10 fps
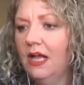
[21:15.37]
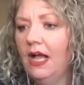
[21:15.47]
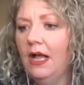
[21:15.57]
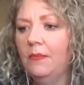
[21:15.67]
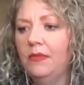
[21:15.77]

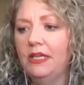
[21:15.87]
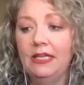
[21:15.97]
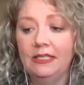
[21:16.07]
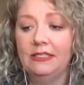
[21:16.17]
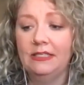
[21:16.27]
in
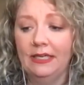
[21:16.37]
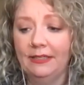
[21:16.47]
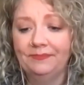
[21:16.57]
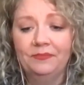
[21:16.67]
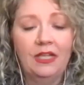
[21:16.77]

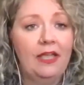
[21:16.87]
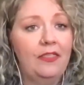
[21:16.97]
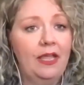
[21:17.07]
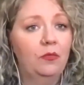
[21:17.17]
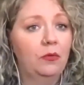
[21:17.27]
India and
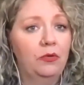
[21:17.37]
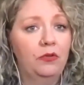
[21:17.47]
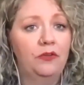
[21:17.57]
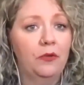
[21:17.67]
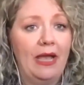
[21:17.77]
they will
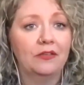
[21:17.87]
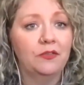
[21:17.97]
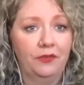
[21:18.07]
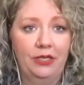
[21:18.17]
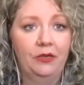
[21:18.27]
move your mouse
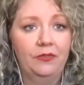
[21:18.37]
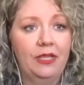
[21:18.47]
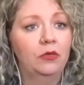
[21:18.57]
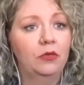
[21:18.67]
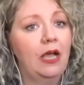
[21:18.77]
for you.
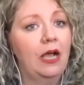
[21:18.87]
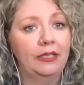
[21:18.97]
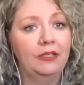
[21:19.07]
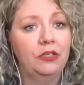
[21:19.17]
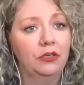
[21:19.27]
They will log
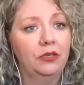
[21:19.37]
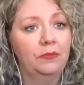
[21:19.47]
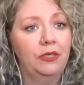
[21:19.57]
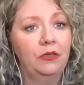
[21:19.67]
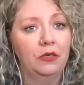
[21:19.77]
into your
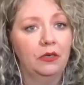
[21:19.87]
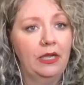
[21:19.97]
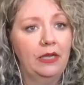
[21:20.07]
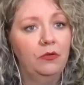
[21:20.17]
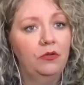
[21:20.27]
computer and
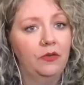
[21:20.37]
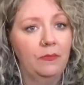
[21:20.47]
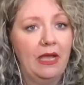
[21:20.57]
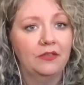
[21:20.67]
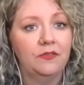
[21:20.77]
move your
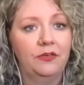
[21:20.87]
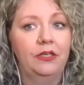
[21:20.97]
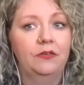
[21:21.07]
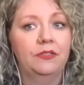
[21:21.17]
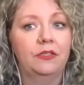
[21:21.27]
mouse for
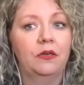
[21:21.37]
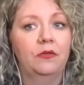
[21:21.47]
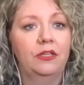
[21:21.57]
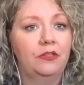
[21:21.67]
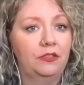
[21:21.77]
you so
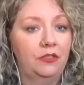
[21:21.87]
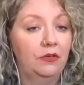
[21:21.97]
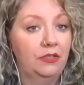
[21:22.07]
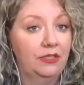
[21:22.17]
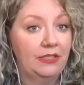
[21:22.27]
that
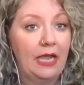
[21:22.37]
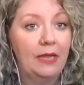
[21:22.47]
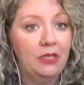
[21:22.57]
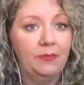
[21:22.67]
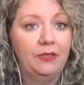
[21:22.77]
the
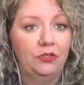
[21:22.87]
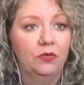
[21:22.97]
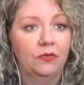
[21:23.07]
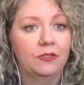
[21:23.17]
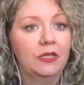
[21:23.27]
timekeeping
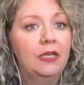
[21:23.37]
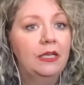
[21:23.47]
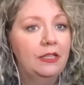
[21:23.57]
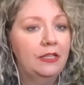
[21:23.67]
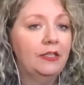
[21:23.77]
tools
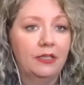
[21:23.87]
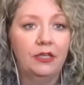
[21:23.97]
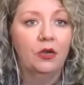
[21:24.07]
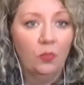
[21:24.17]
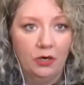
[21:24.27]
think that
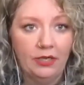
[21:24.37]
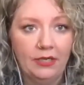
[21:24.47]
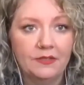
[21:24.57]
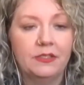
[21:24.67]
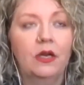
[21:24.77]
you're
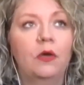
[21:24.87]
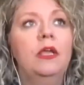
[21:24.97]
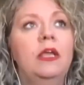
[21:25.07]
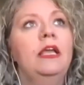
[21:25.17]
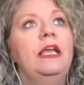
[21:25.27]
working. So
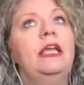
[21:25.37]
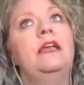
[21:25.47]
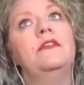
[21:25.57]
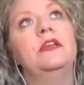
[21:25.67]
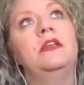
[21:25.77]

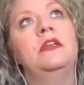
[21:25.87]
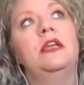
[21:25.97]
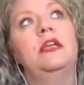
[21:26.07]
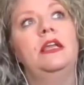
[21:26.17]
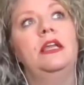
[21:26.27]
even
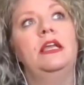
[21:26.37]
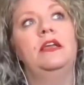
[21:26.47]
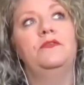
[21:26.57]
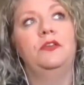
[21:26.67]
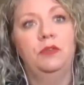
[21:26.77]

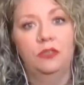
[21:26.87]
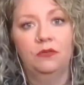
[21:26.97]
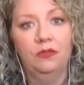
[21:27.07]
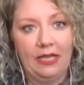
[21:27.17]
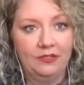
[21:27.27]
if you
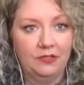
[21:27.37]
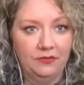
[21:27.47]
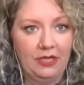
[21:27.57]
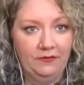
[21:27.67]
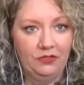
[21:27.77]
utilize those
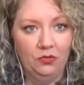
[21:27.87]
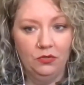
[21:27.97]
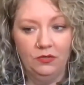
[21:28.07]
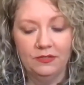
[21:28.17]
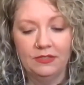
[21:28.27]
kind of
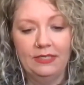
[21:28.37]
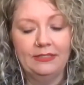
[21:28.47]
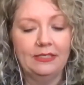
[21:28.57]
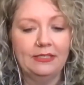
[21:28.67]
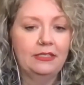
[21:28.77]
tools, it
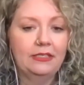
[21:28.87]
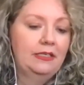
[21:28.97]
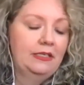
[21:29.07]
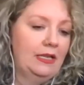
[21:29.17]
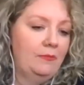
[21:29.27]
doesn't
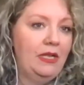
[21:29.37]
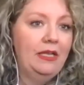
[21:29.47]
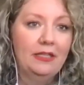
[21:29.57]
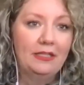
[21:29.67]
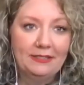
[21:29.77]

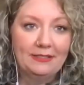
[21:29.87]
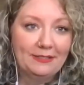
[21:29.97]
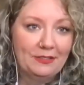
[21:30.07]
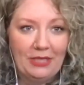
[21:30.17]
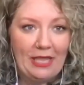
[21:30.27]
mean that the
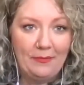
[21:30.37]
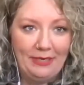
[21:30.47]
system can't